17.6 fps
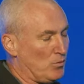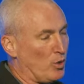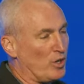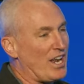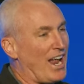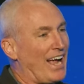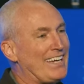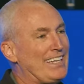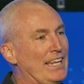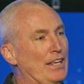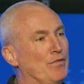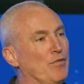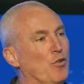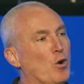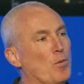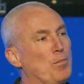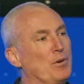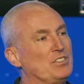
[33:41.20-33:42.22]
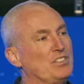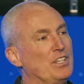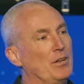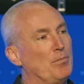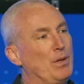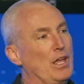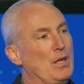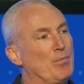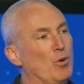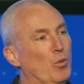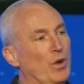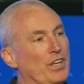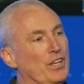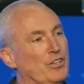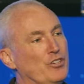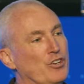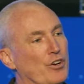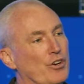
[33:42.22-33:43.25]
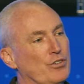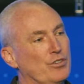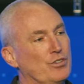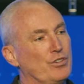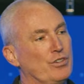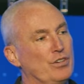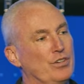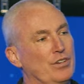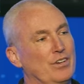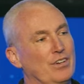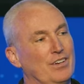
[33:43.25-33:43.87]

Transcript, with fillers: where 94% of people went to church